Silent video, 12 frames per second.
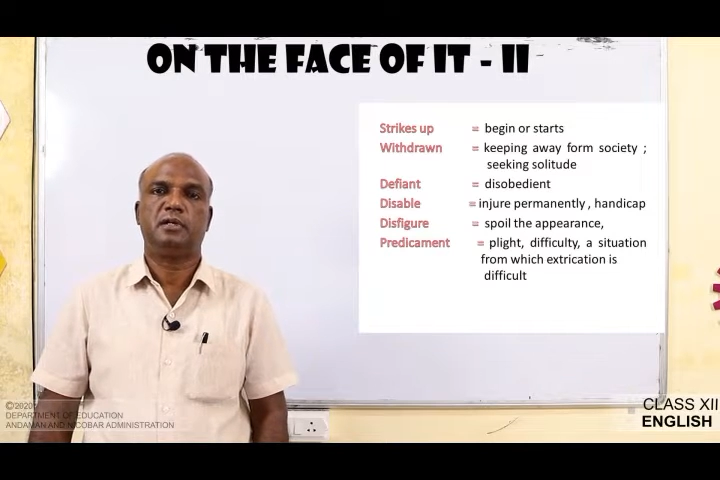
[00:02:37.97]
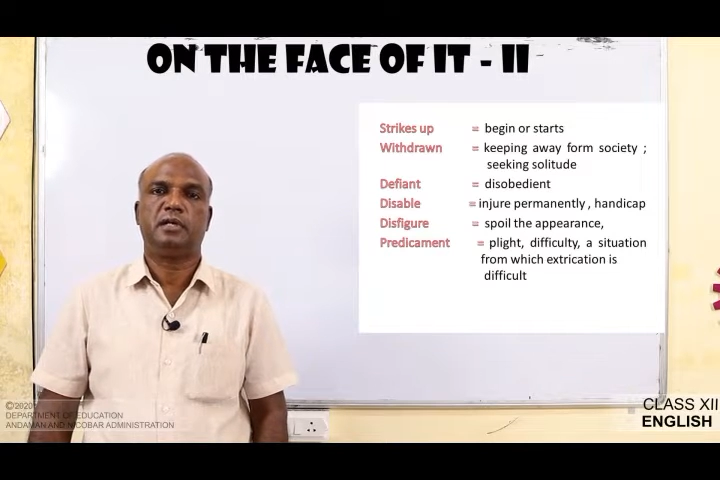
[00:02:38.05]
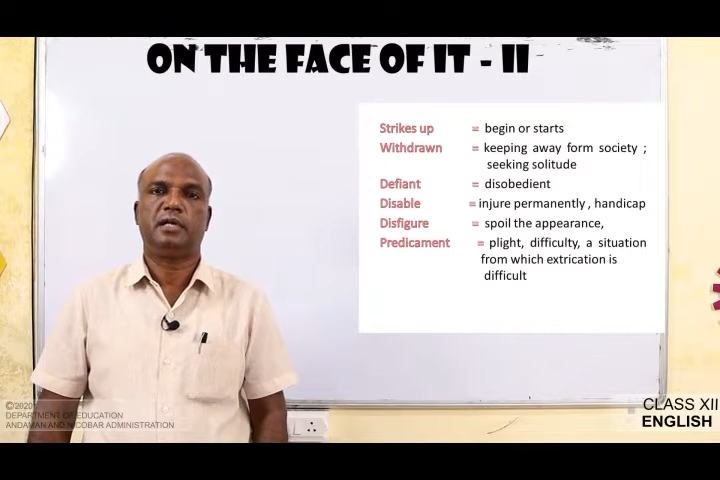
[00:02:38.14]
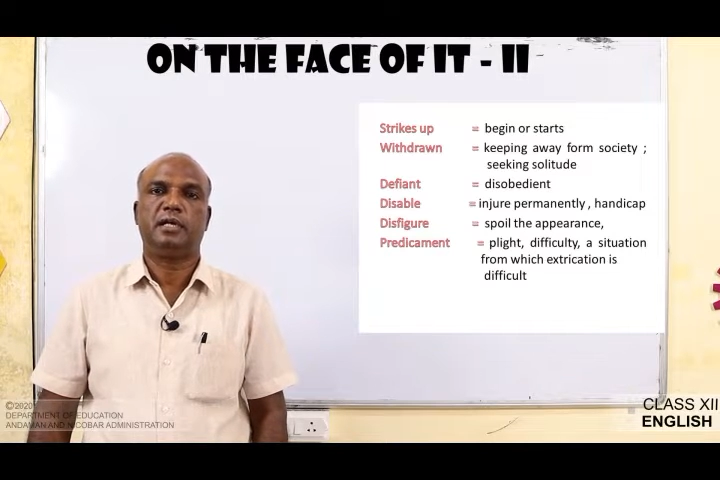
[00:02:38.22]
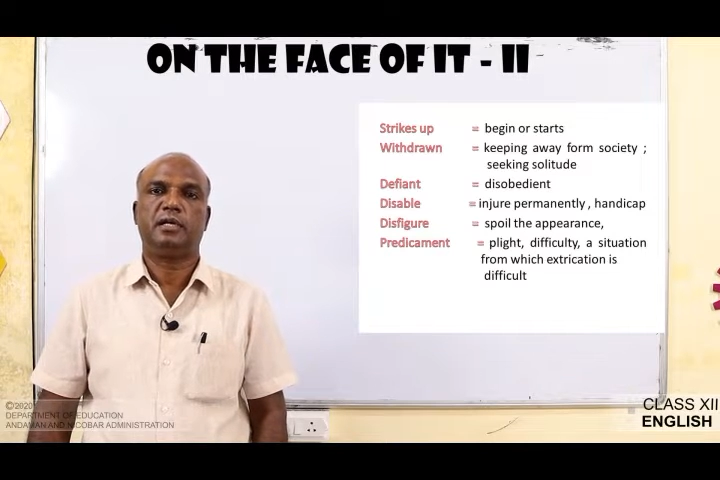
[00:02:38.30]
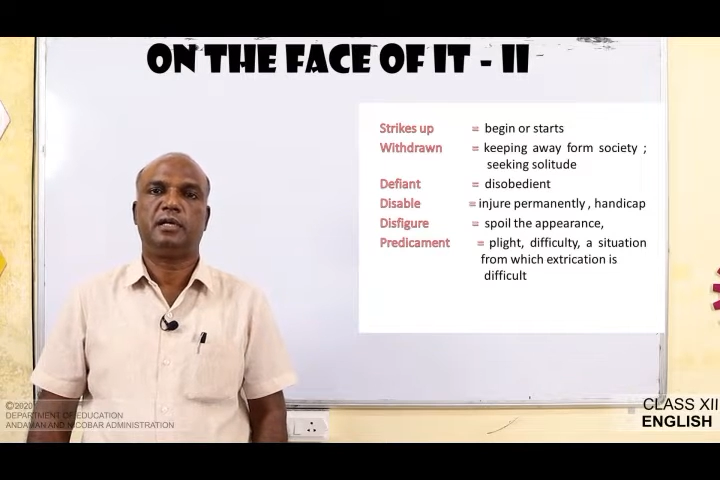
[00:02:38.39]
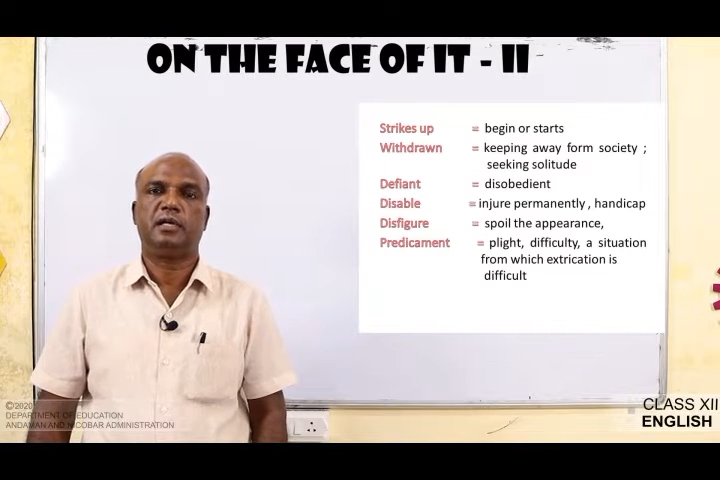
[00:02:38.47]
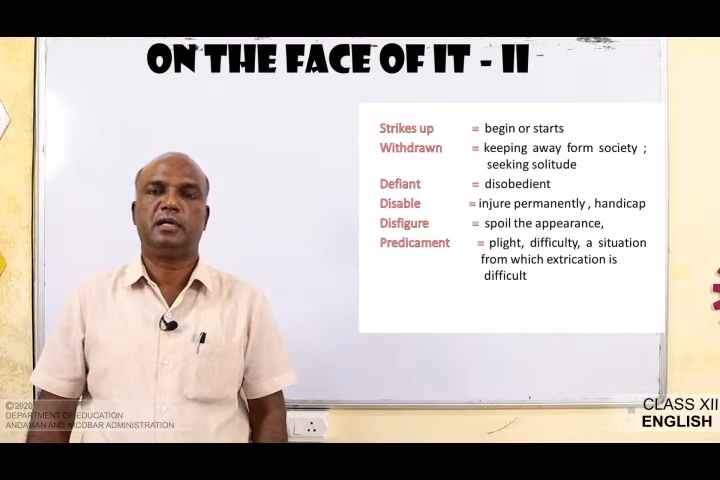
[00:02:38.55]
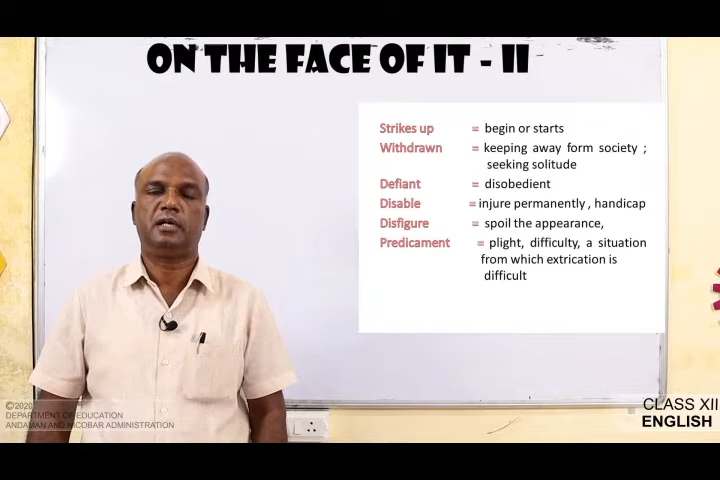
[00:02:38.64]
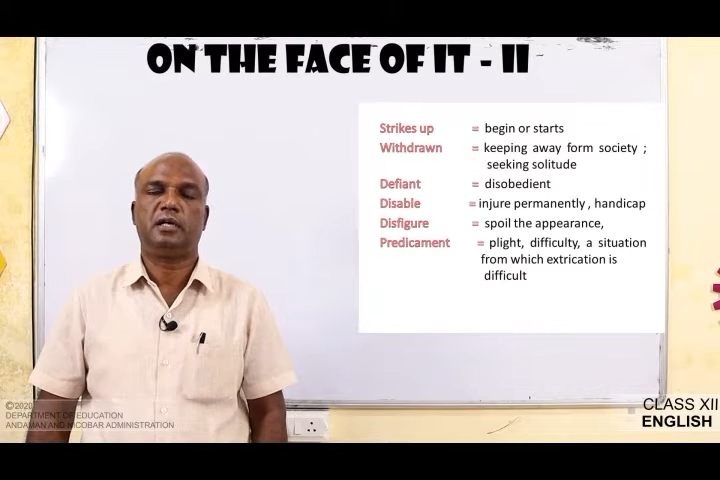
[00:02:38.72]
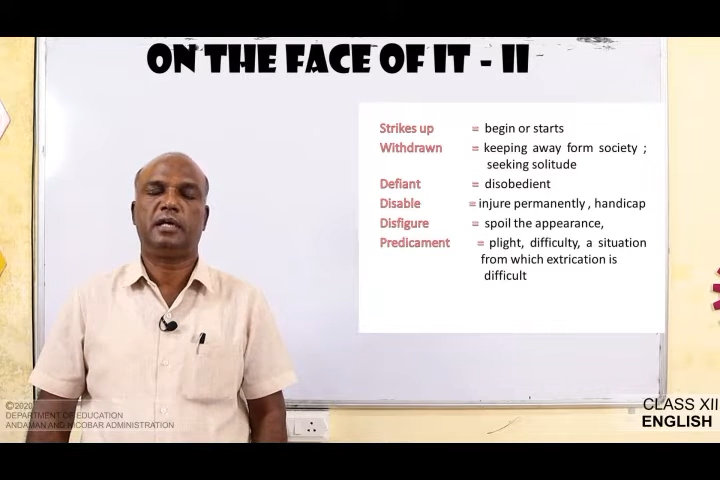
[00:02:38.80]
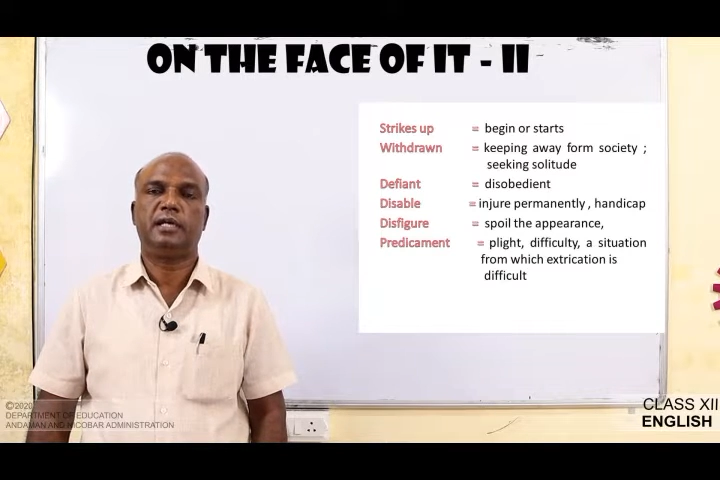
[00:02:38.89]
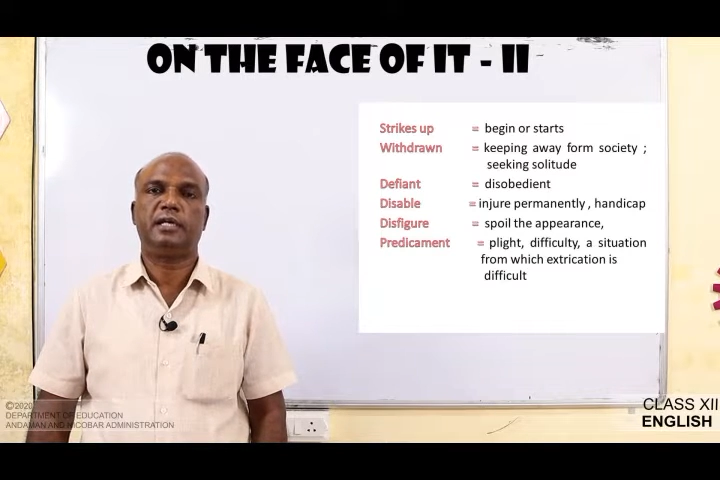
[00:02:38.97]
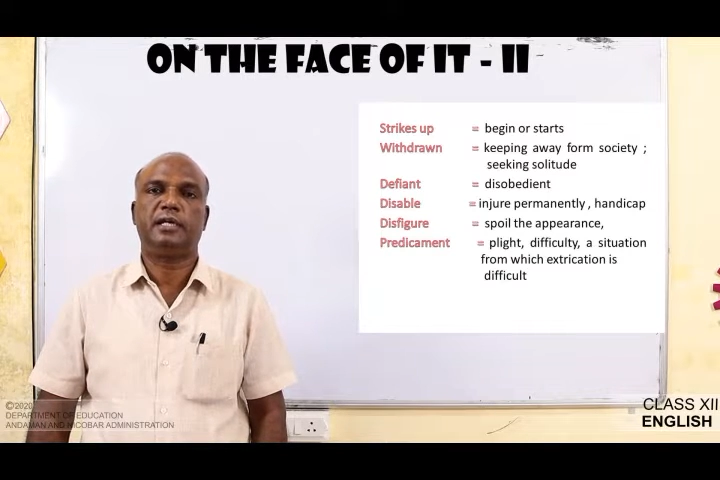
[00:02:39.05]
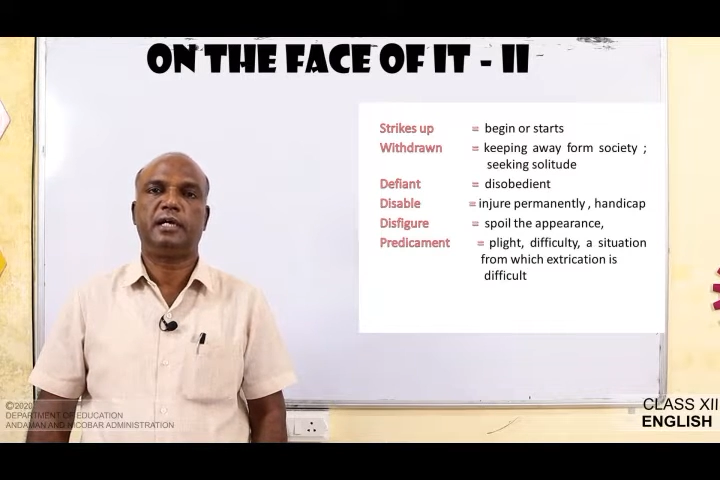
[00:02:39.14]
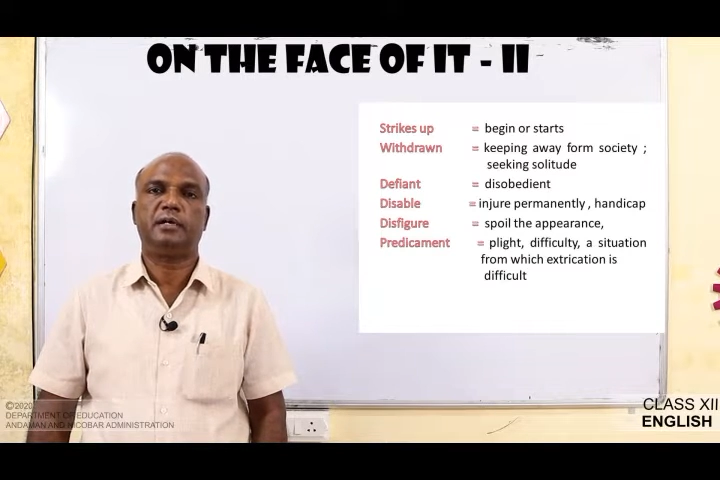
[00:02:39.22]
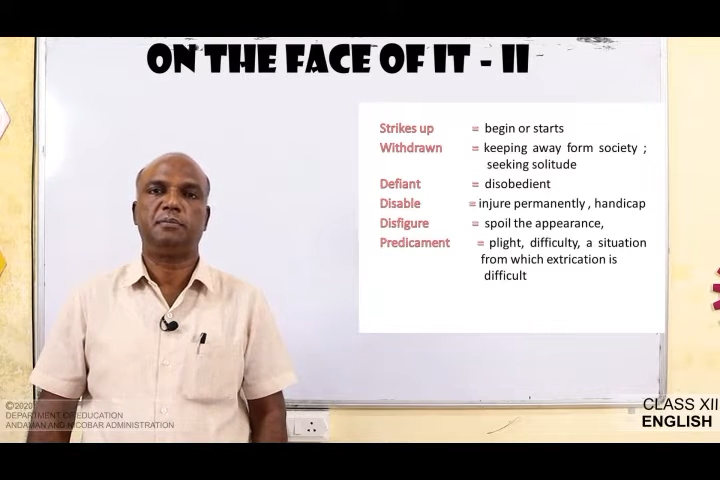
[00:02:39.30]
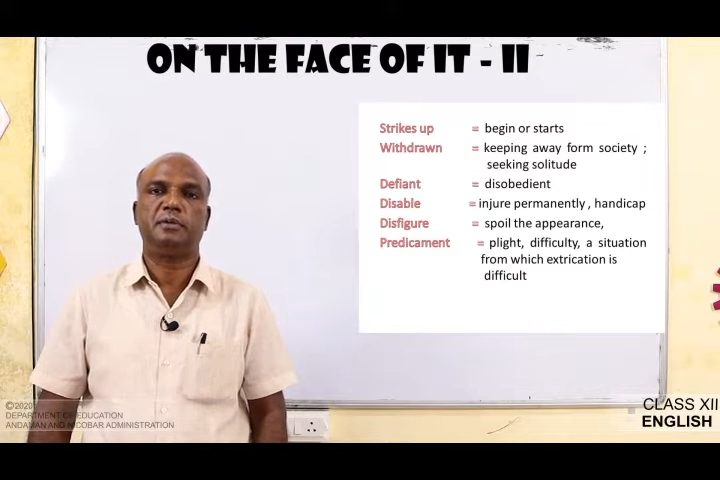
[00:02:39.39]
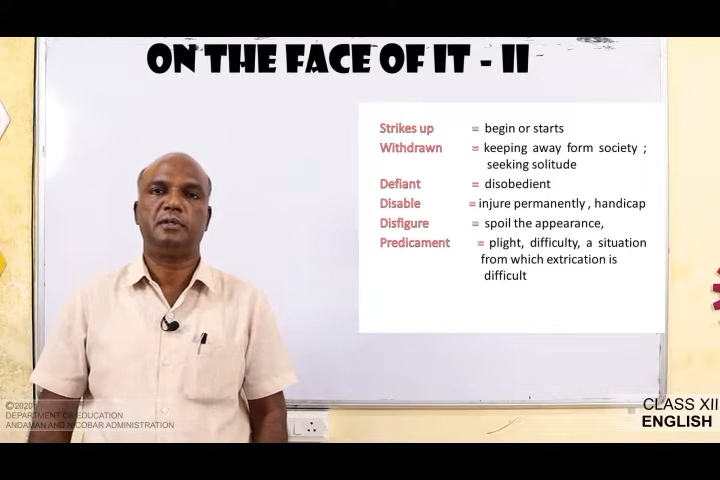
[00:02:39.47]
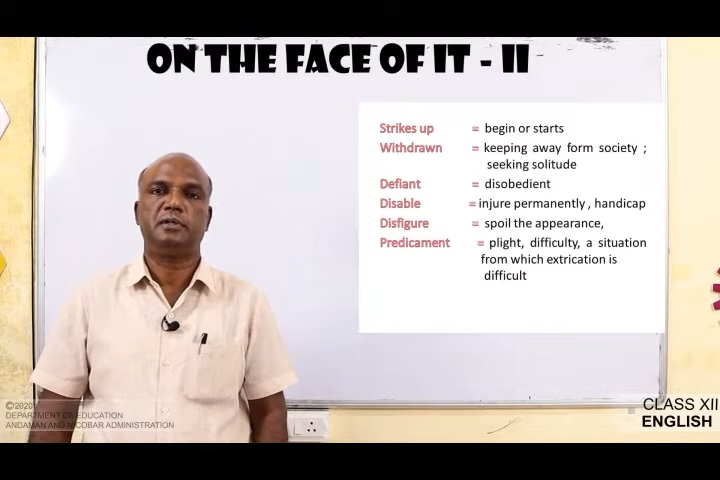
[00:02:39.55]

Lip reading: are handicapped